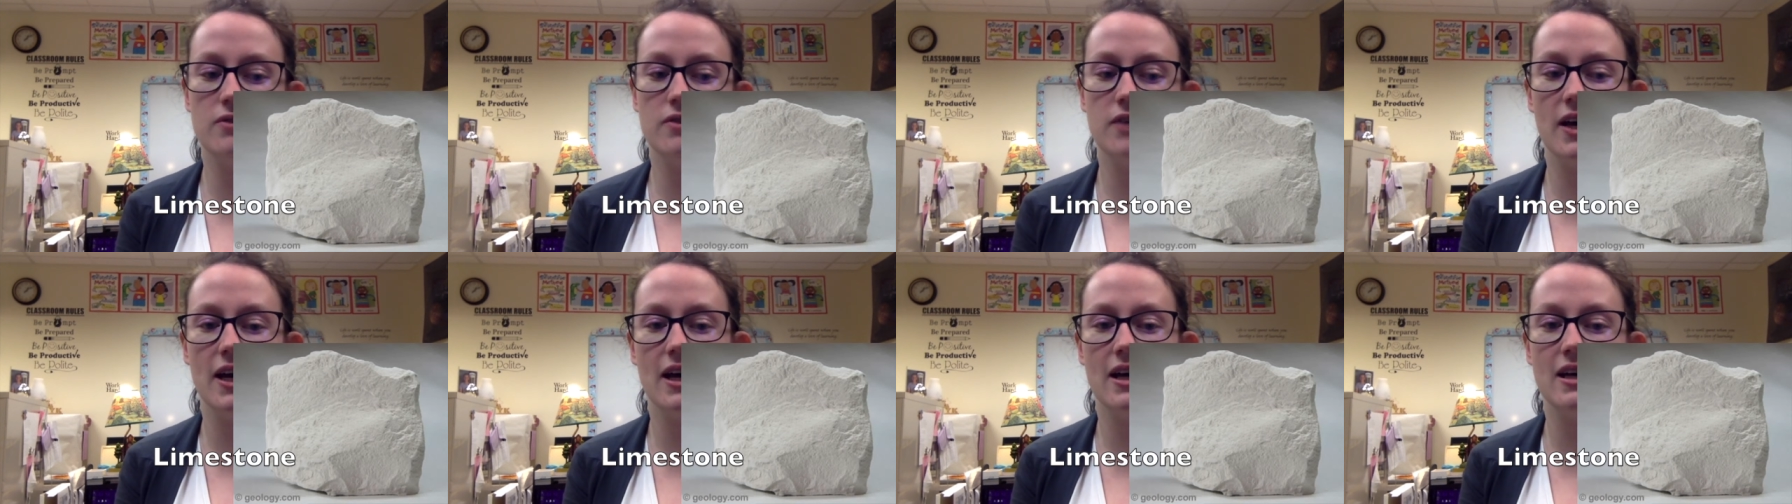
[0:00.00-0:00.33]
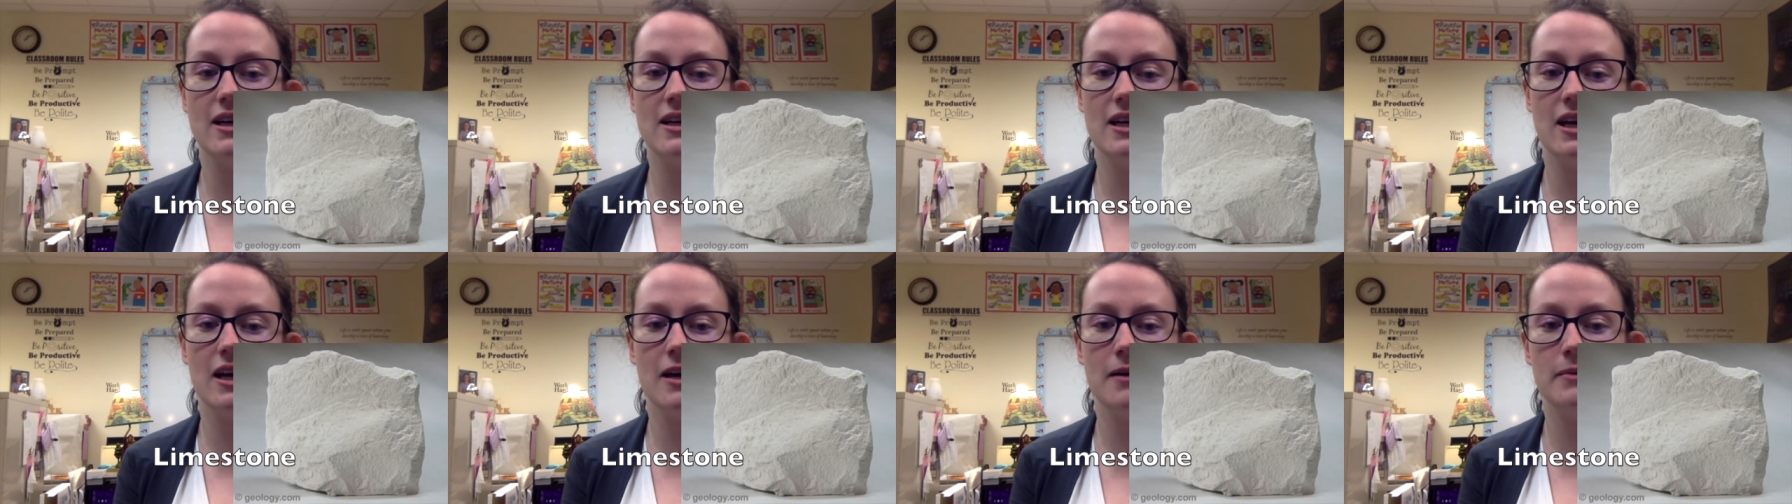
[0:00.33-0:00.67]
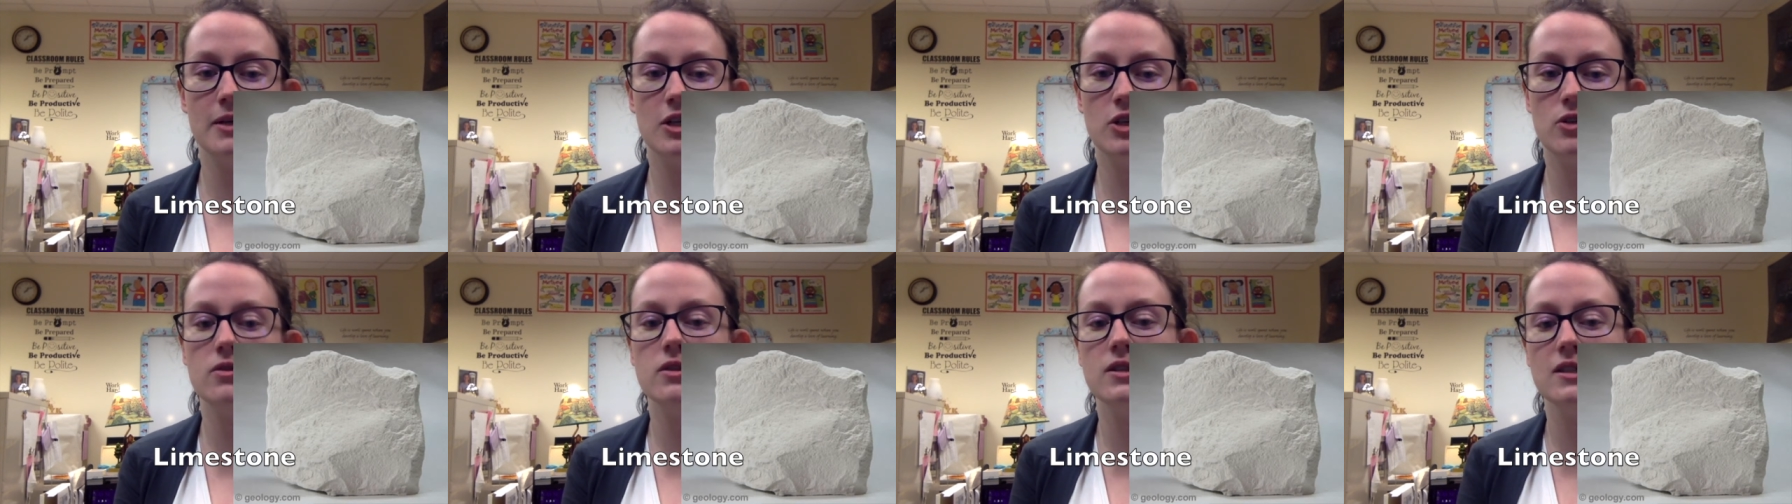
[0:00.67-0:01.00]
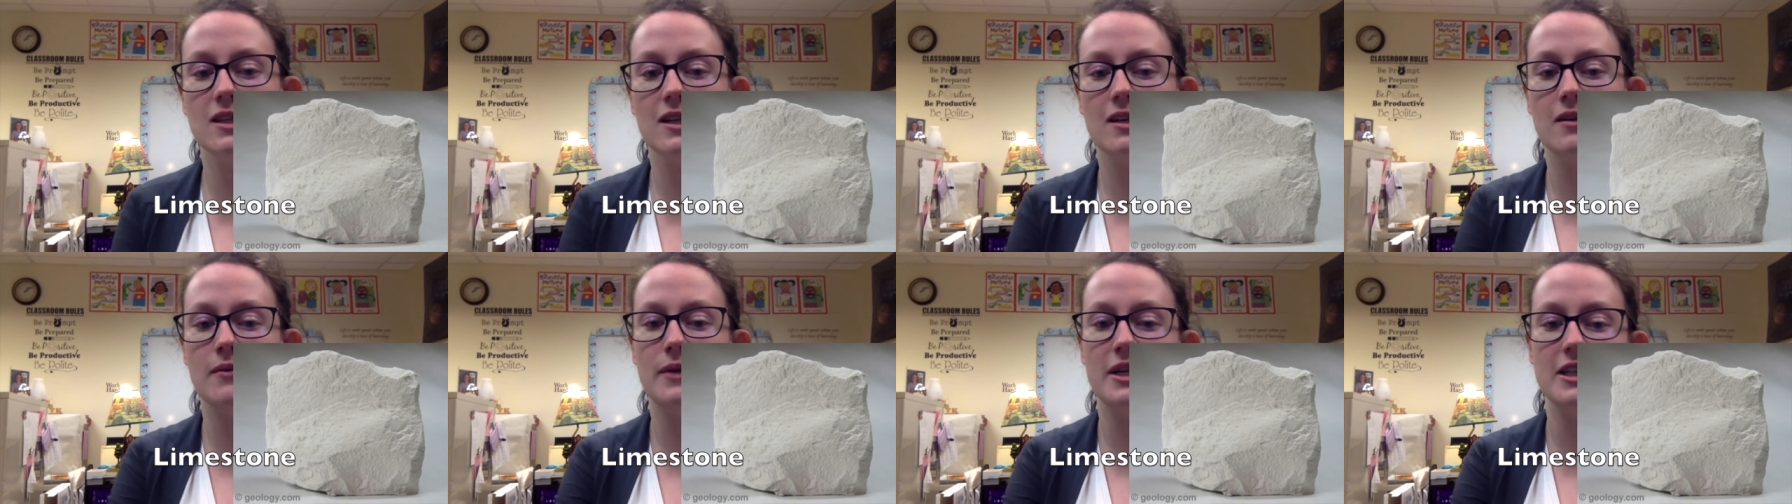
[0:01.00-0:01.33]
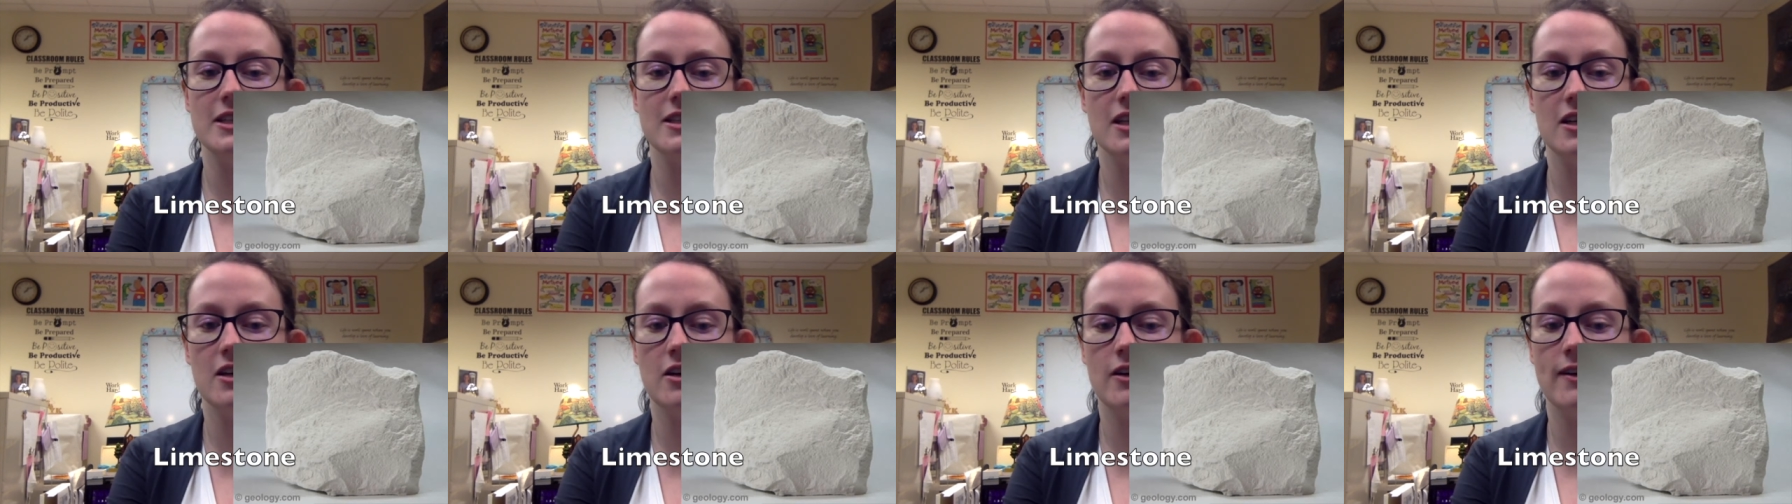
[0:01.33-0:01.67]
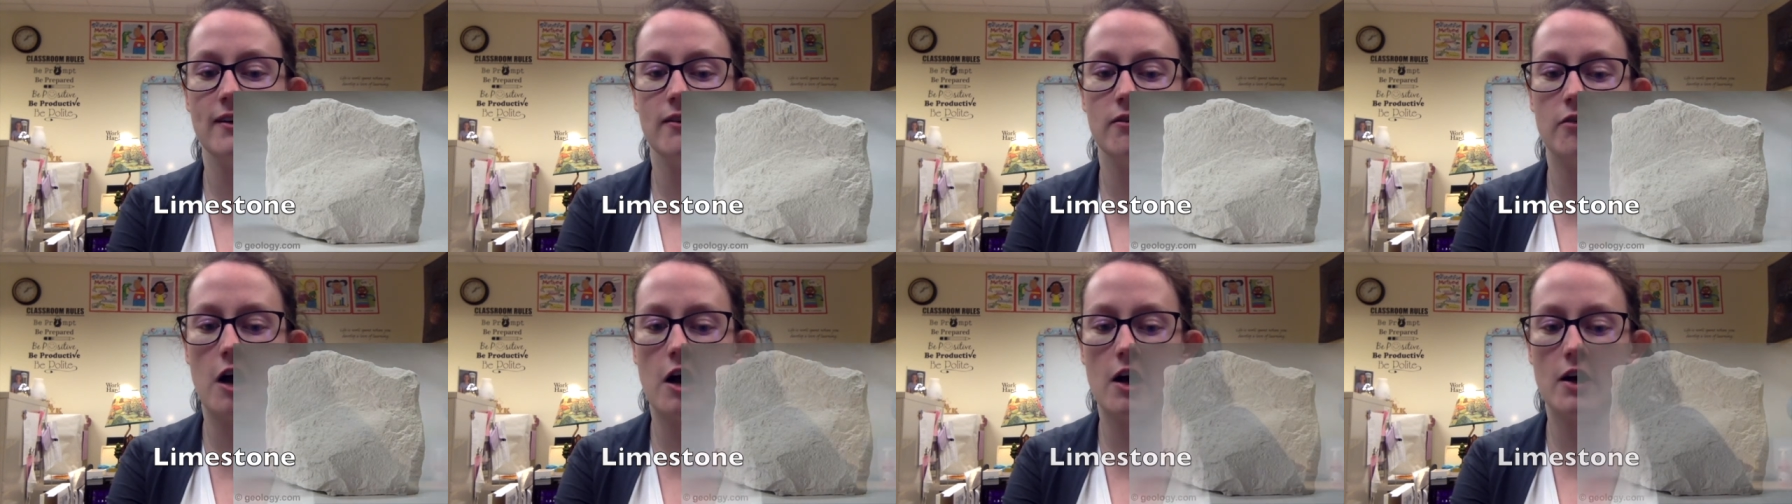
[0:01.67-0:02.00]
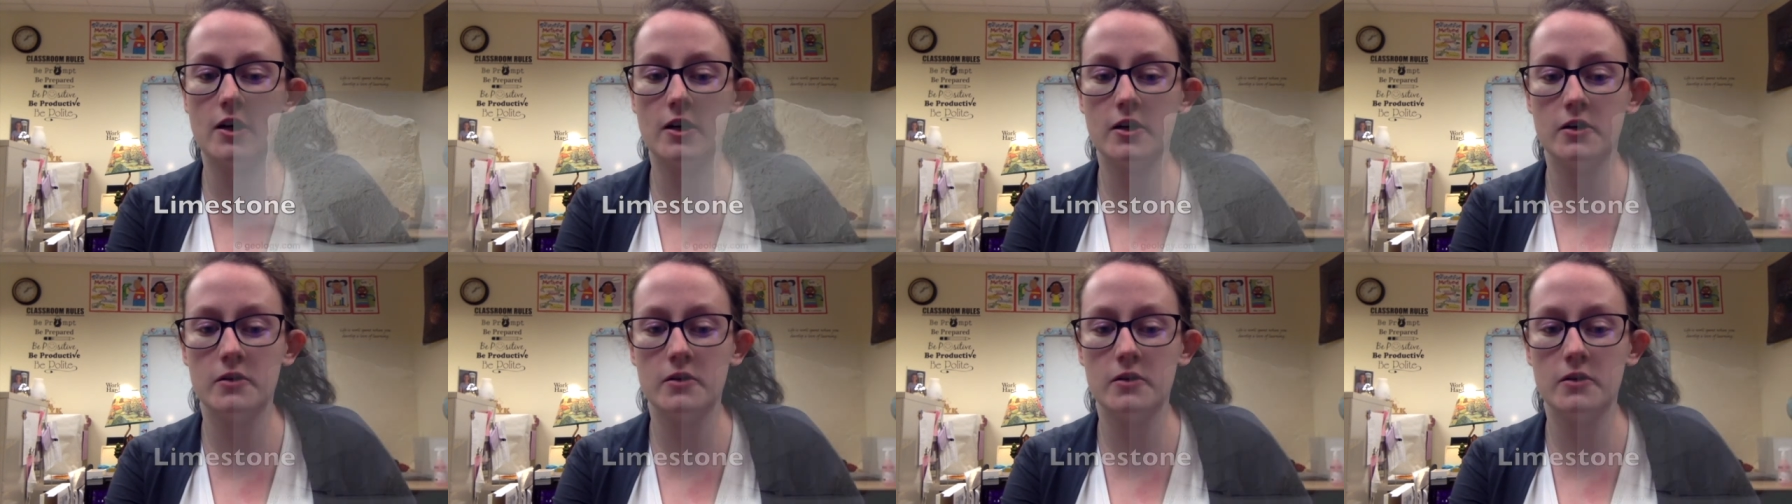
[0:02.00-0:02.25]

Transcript: a chemical sedimentary rock.